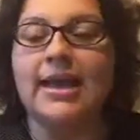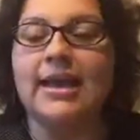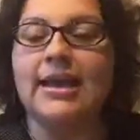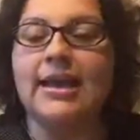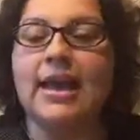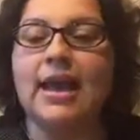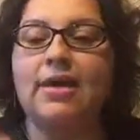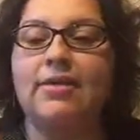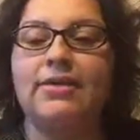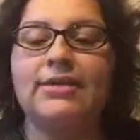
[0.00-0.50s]

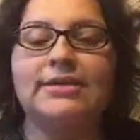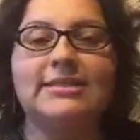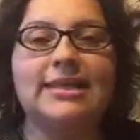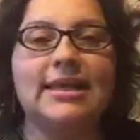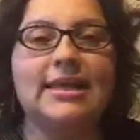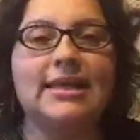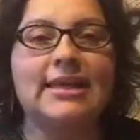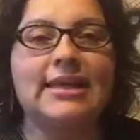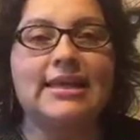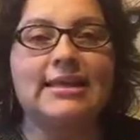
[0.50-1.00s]
Now, the
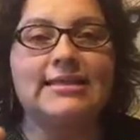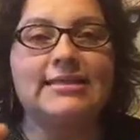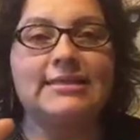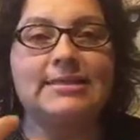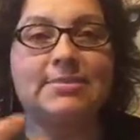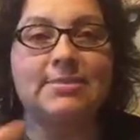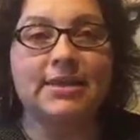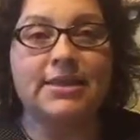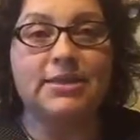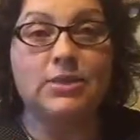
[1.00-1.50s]
skin is the
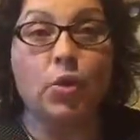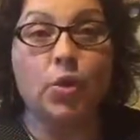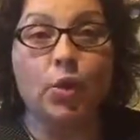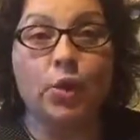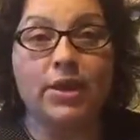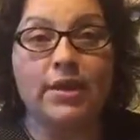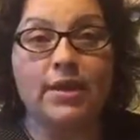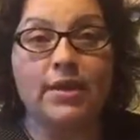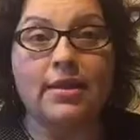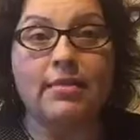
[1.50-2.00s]
biggest
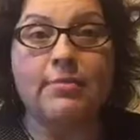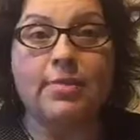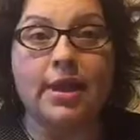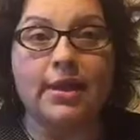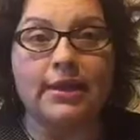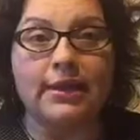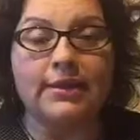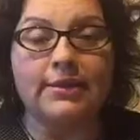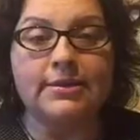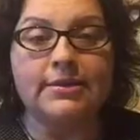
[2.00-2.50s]
organ in the
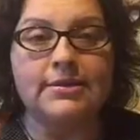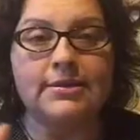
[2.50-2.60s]
body.